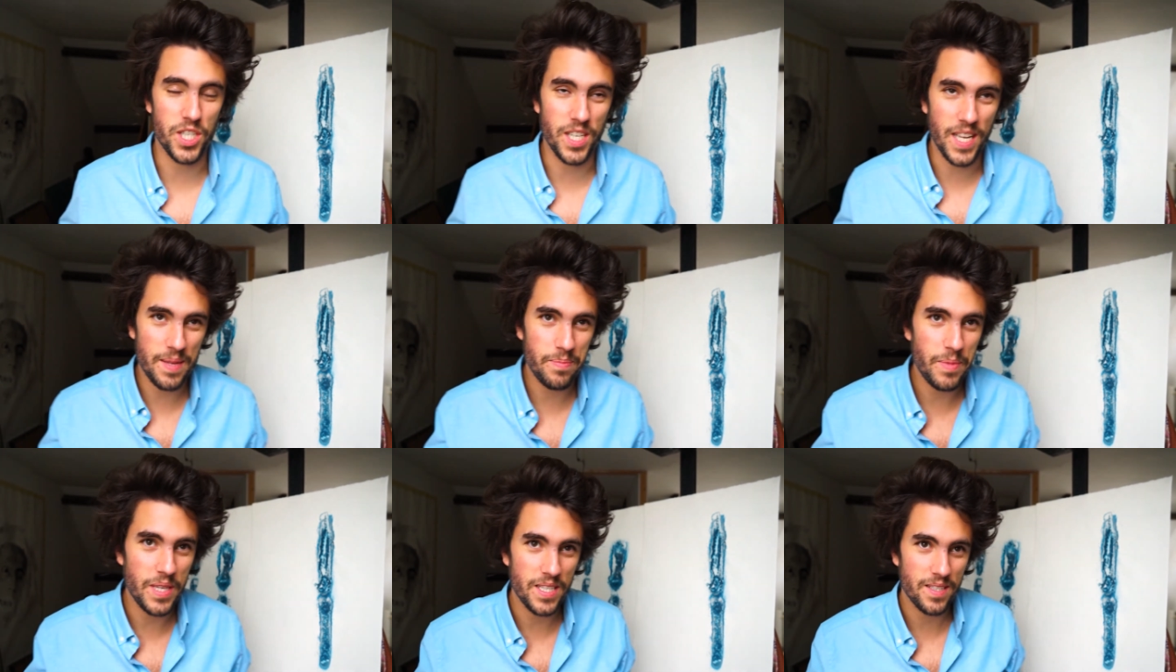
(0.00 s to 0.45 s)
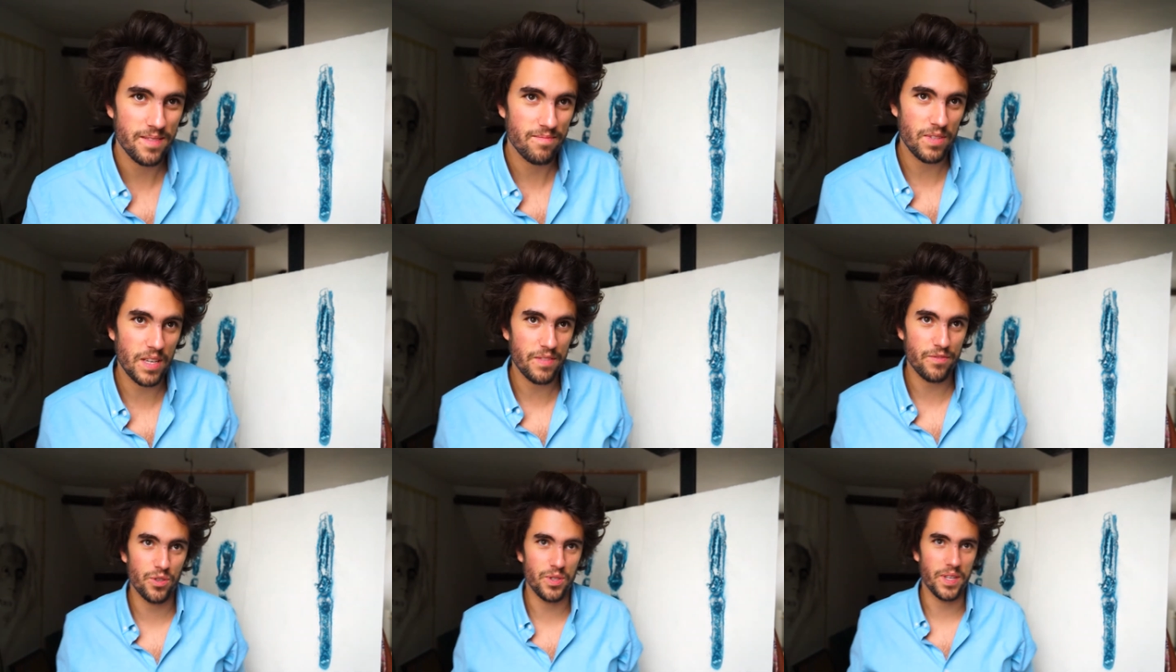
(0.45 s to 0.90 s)
Let me
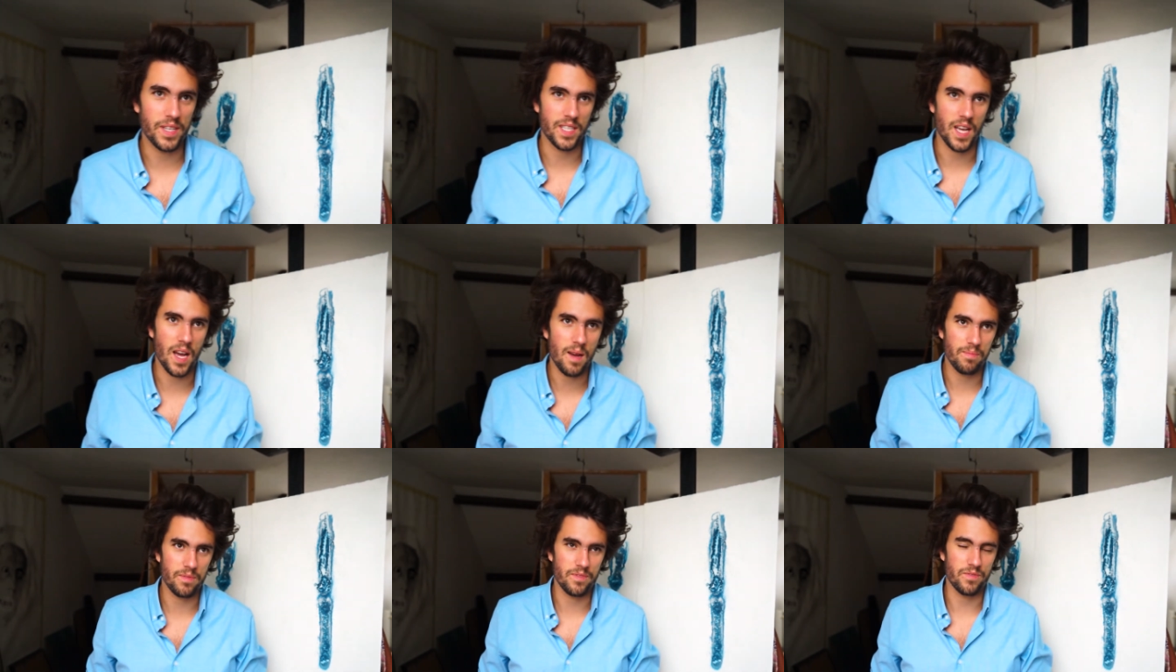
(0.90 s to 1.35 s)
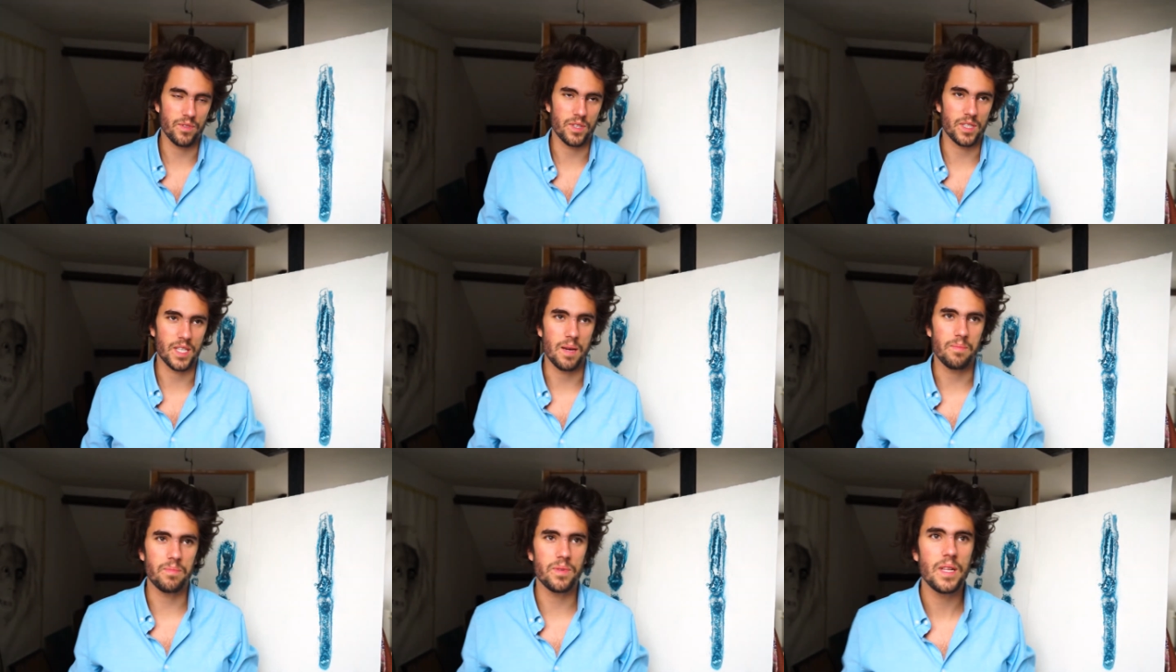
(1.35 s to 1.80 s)
give you an example. For
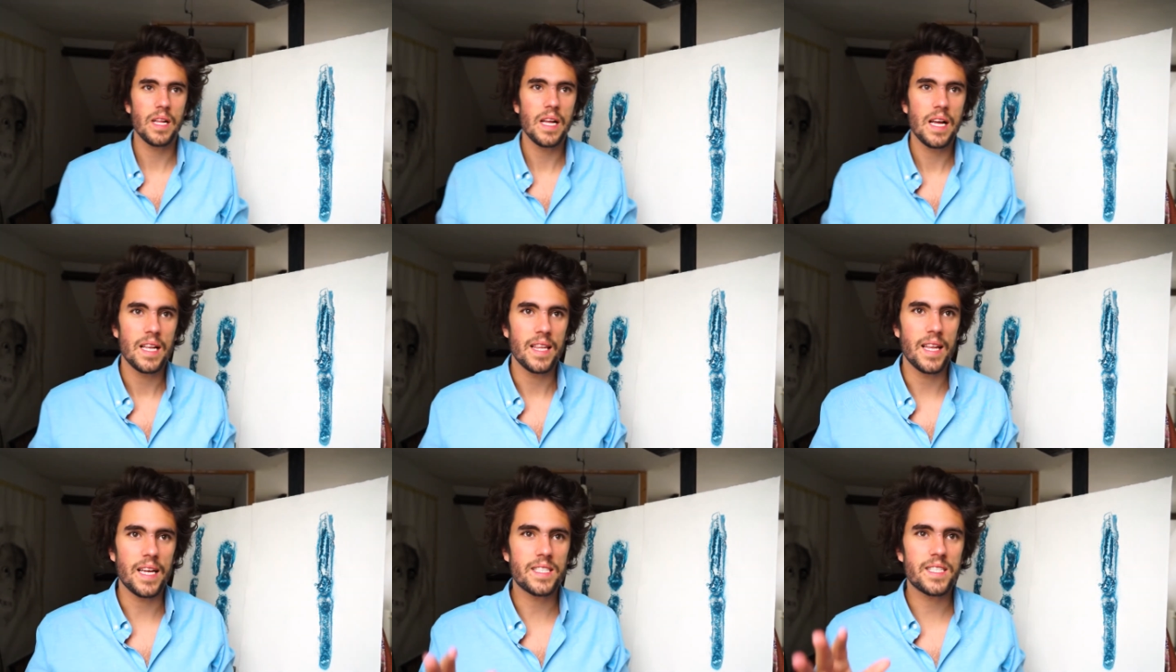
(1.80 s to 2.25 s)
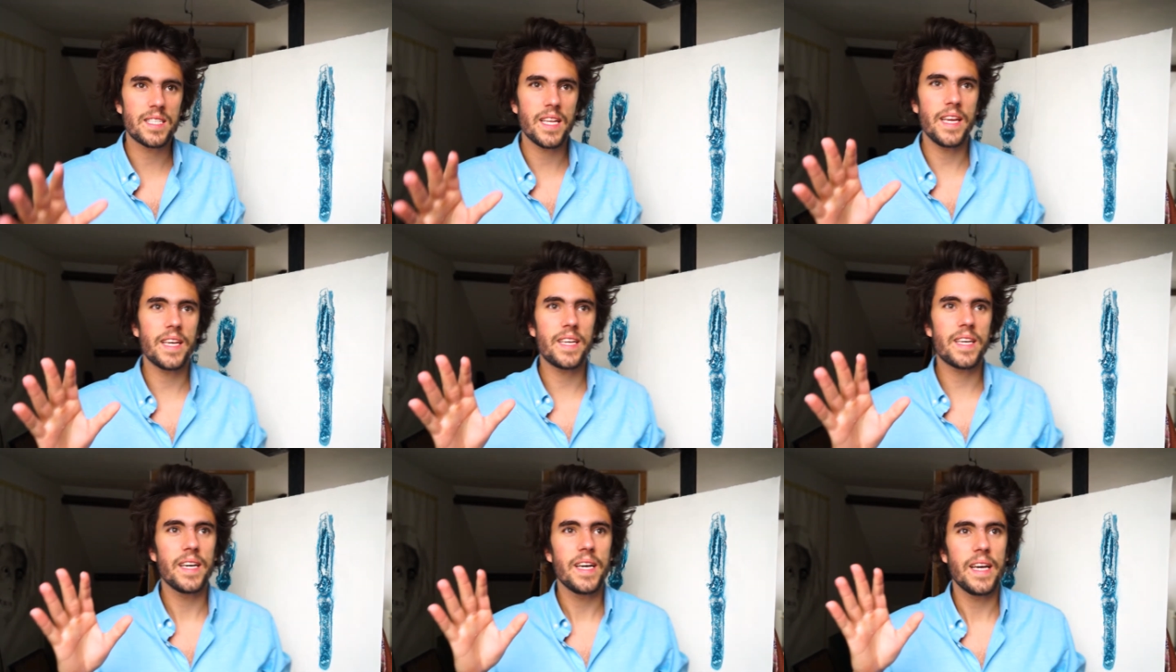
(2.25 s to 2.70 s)
example, let's
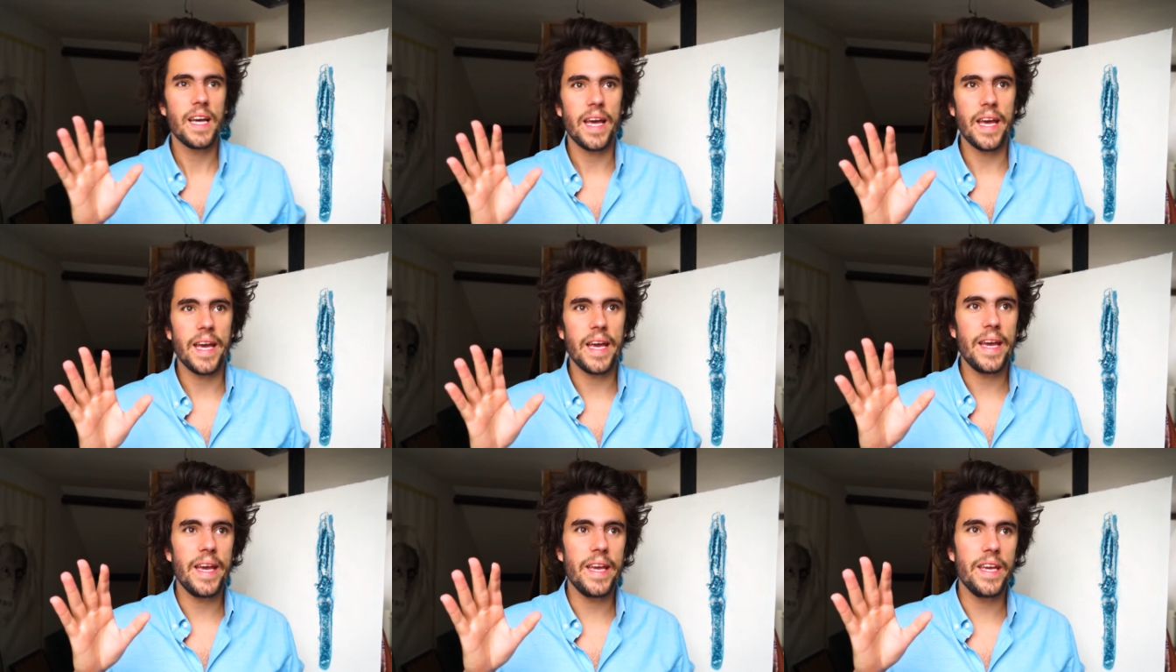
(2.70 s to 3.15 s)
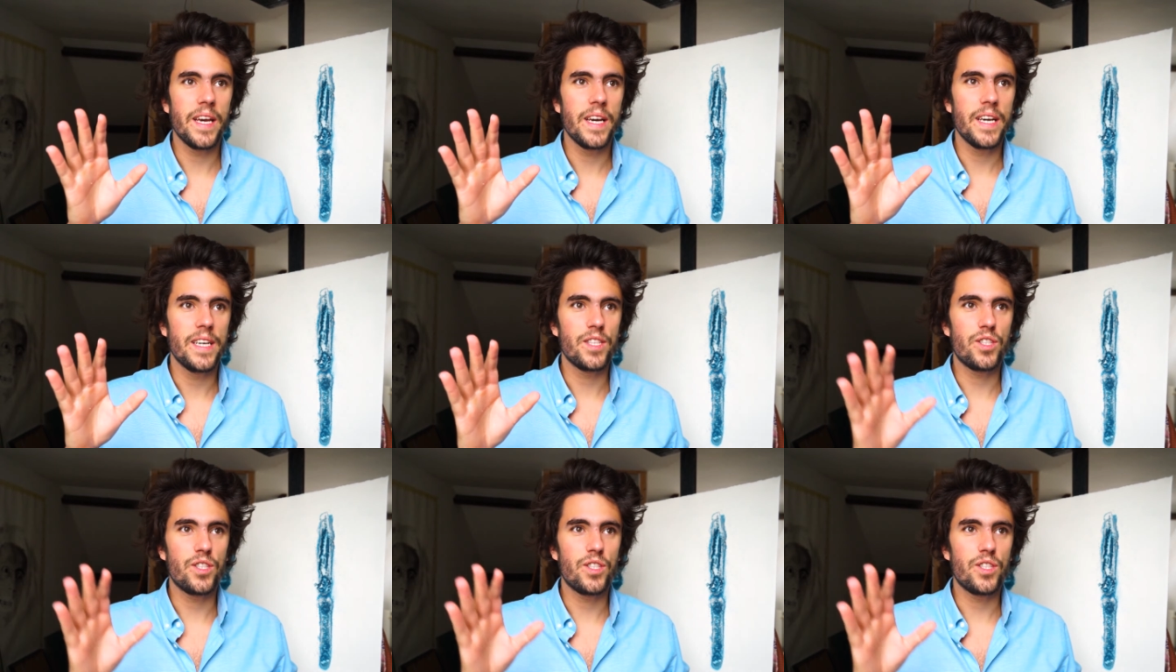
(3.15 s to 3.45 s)
take a